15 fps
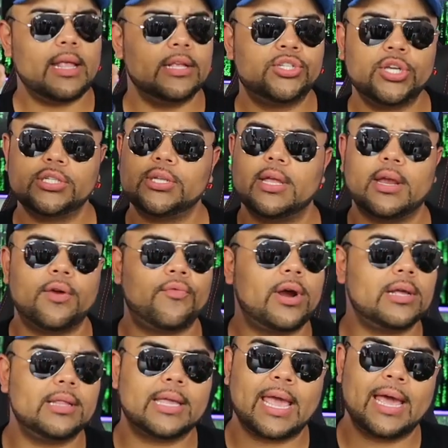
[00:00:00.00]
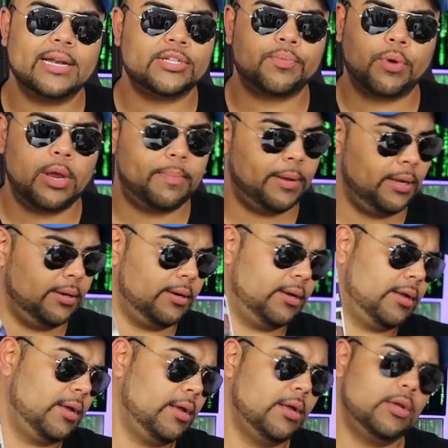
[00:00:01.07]
it's just like a regular can of spray paint.
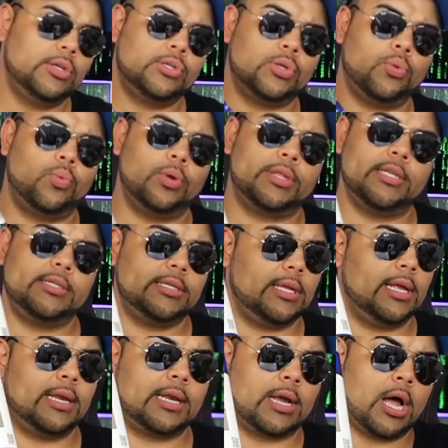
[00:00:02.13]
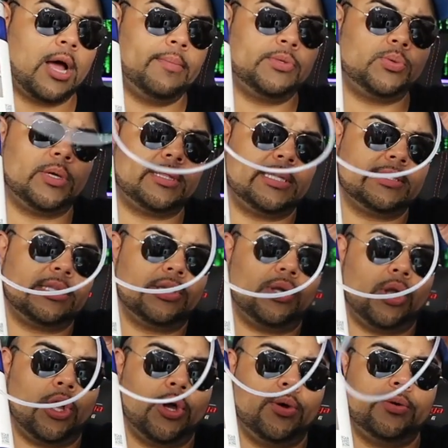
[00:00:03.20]
So what this is, it comes with this
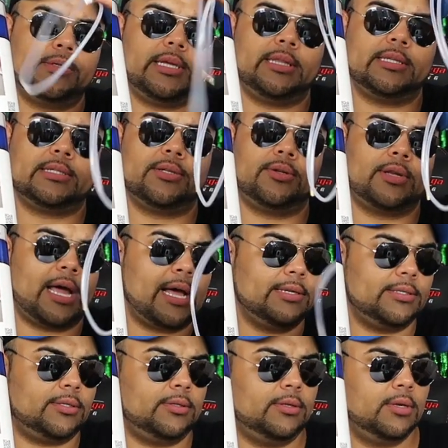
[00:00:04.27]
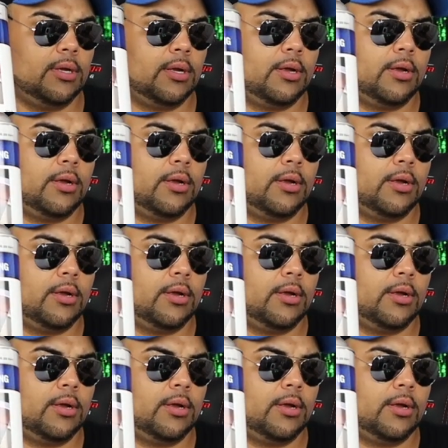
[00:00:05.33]
little hose and this little nozzle.